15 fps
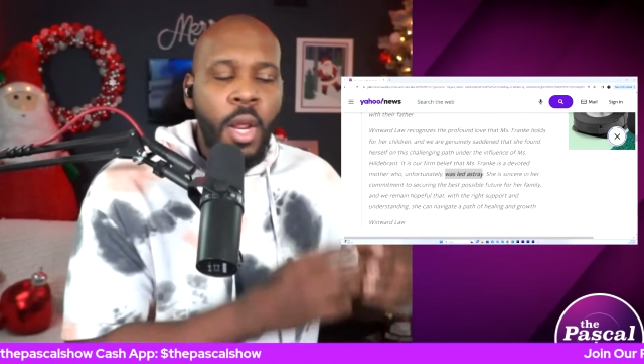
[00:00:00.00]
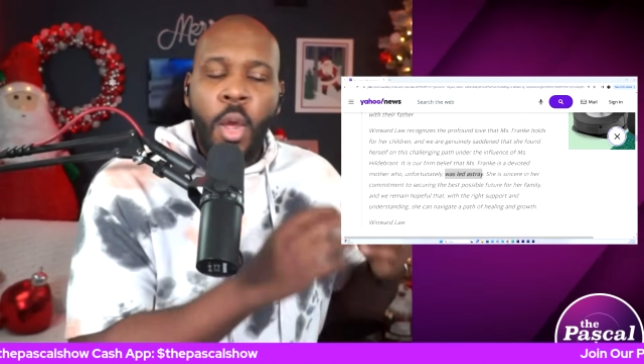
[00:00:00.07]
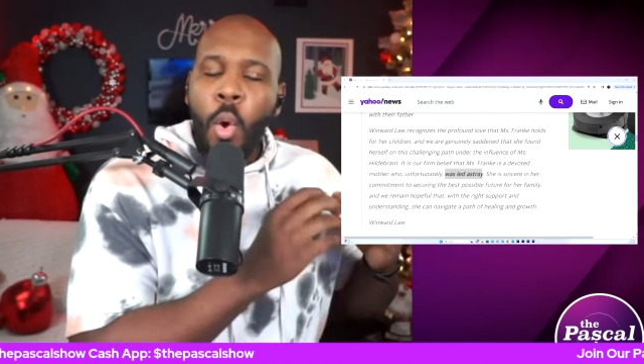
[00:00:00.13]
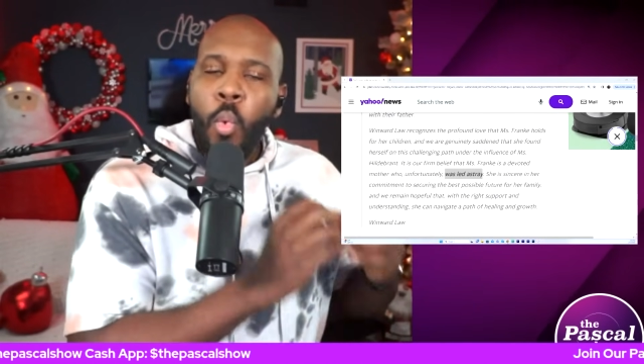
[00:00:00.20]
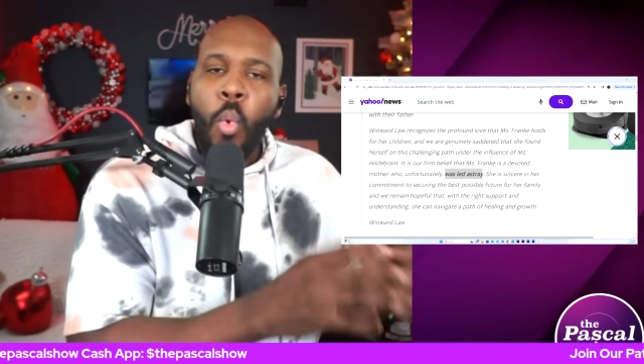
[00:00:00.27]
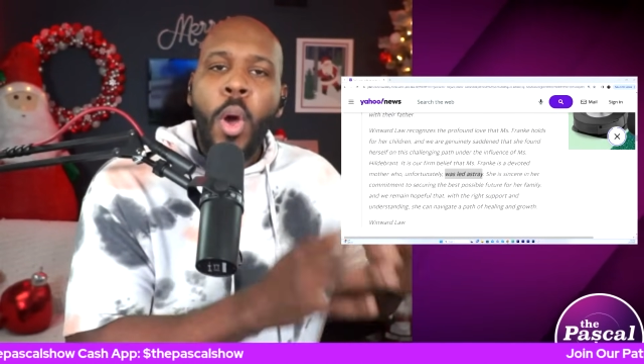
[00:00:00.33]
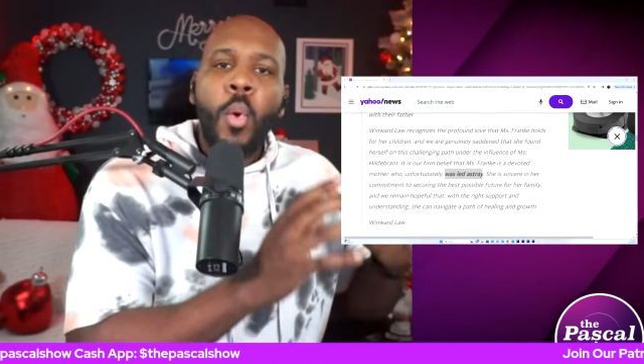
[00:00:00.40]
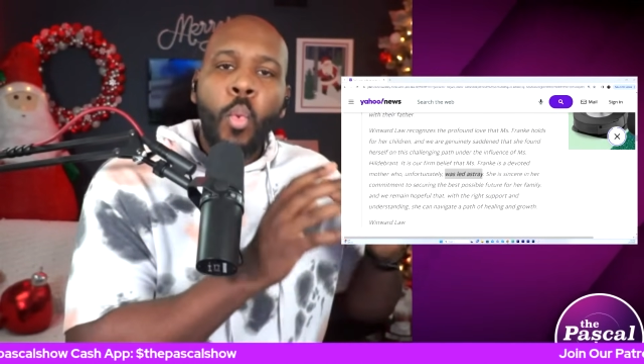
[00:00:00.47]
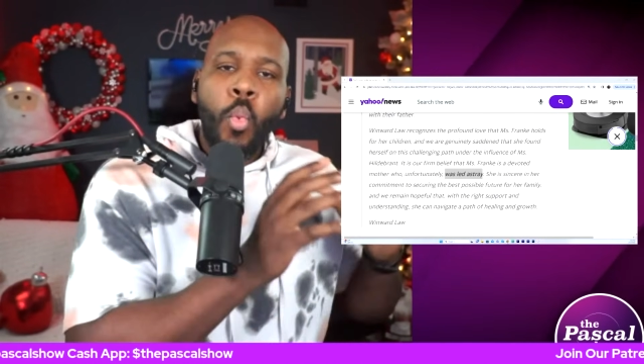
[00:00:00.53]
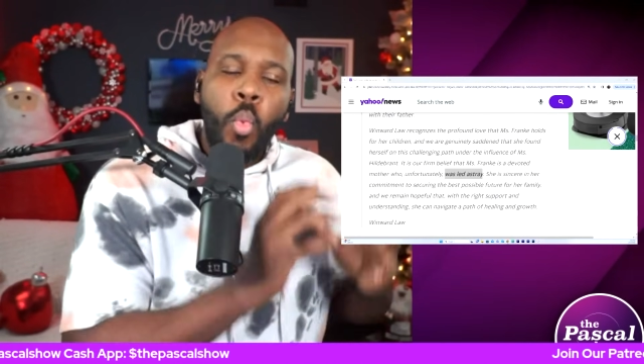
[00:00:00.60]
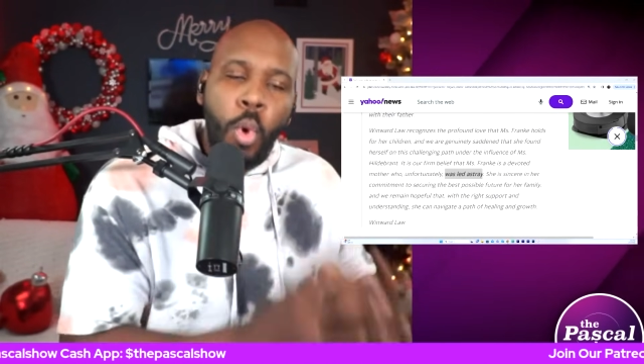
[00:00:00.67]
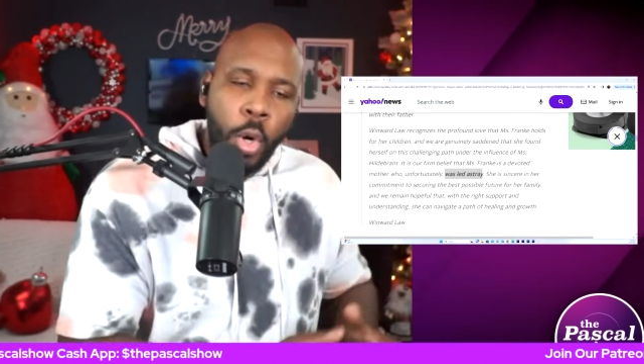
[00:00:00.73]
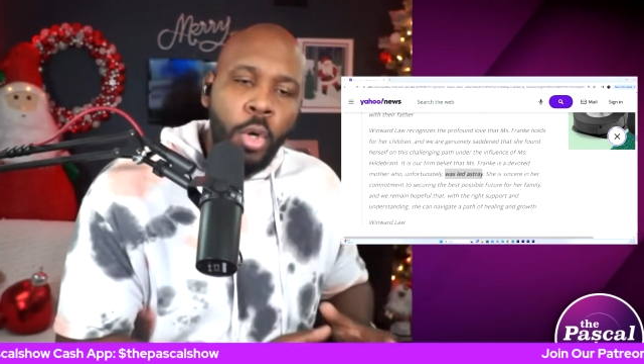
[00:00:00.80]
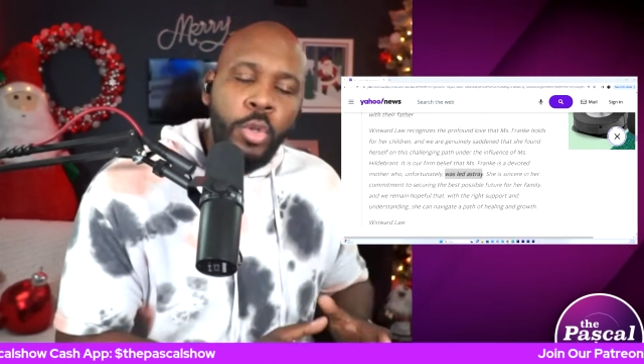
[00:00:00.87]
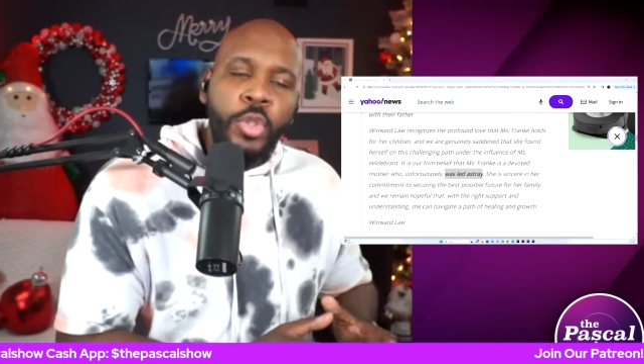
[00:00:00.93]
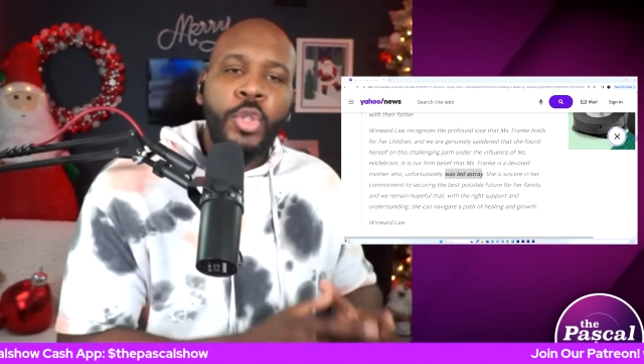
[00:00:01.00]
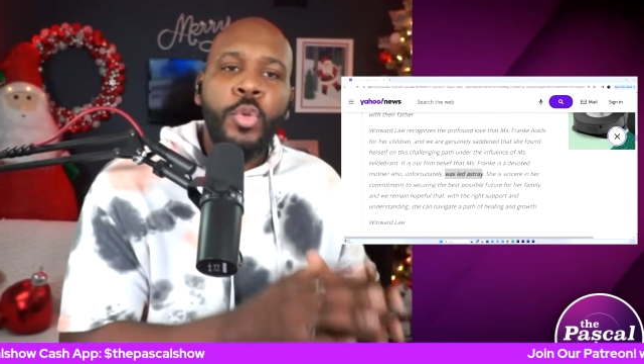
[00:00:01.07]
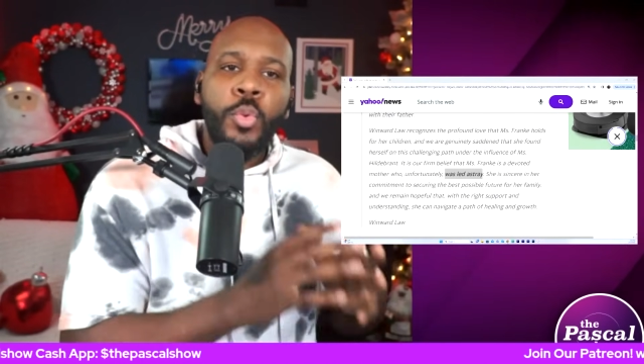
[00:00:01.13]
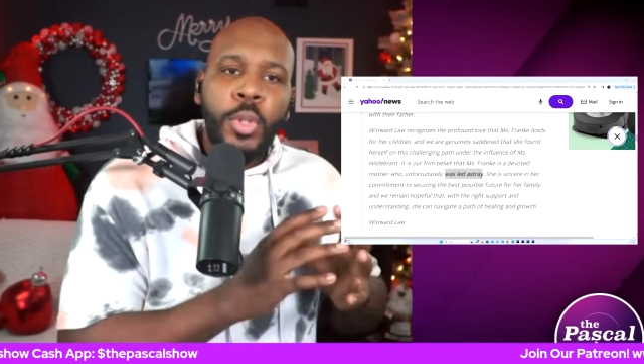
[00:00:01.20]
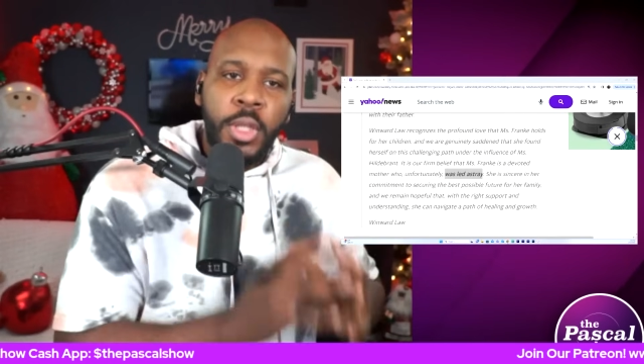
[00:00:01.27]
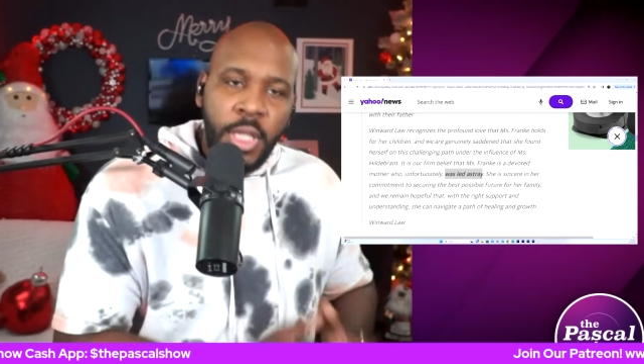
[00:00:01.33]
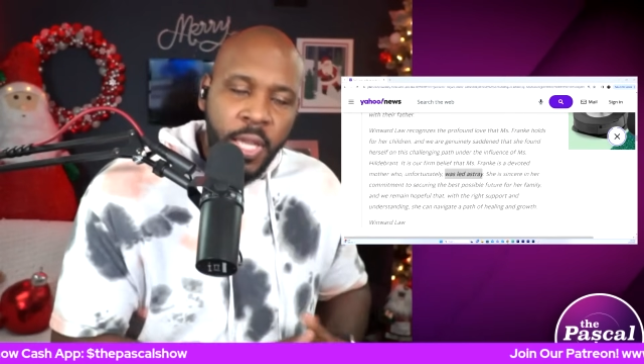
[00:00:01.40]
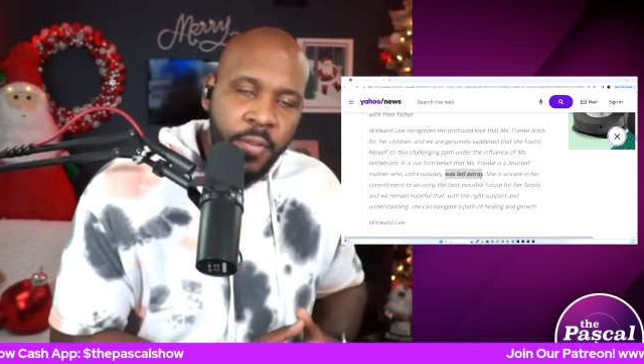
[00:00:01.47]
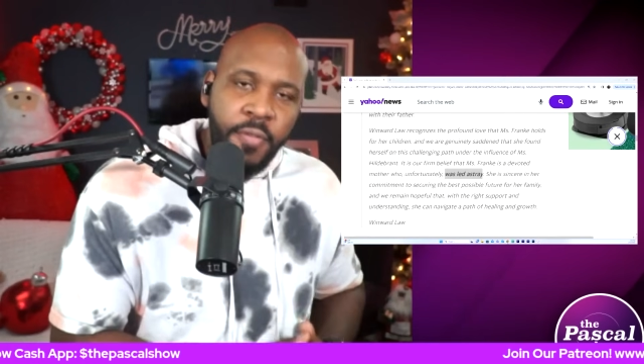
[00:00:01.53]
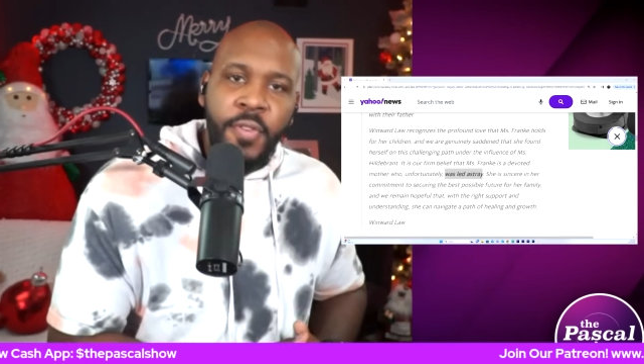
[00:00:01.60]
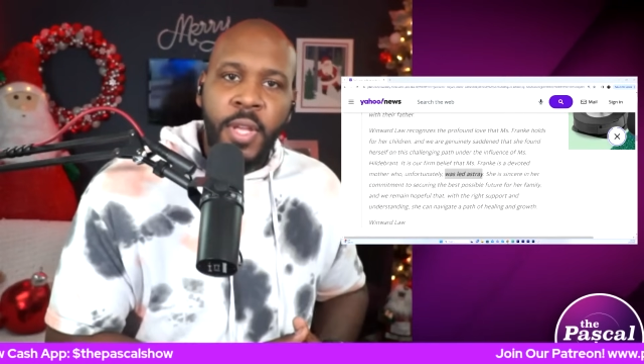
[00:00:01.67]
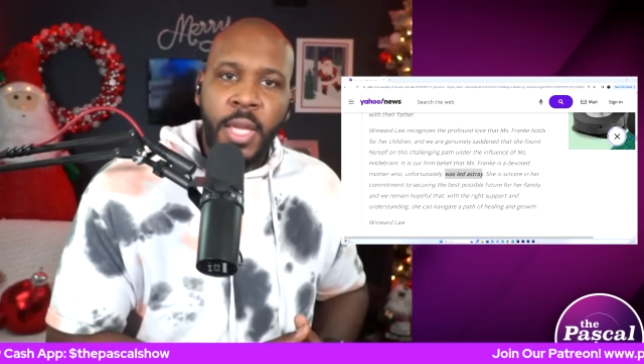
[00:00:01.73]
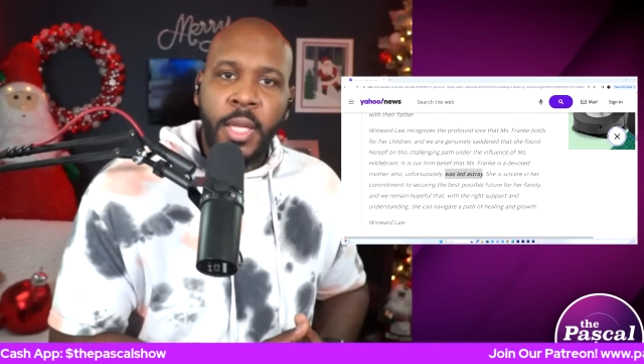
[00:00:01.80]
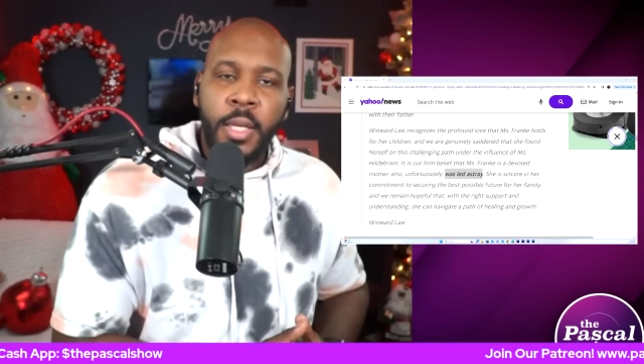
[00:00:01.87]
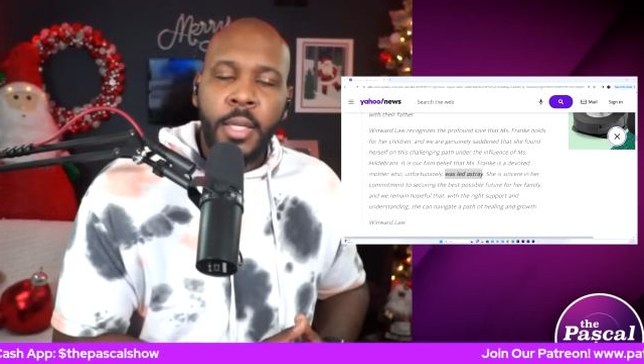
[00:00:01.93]
what world do you live
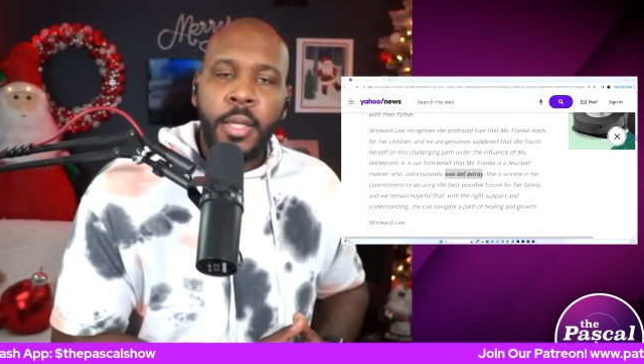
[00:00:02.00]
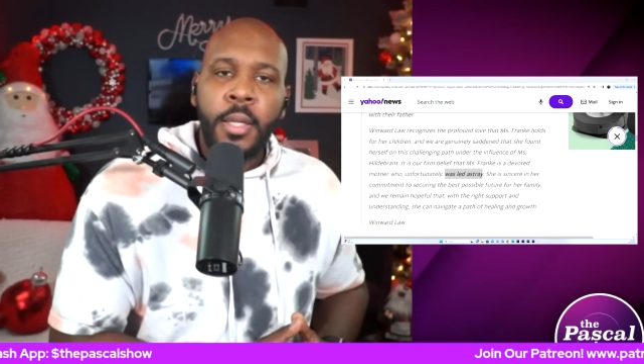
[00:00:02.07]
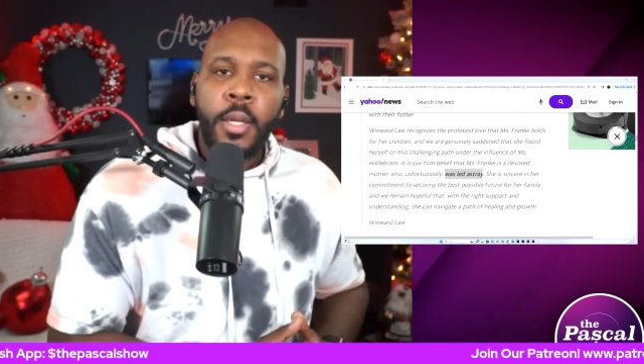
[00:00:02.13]
in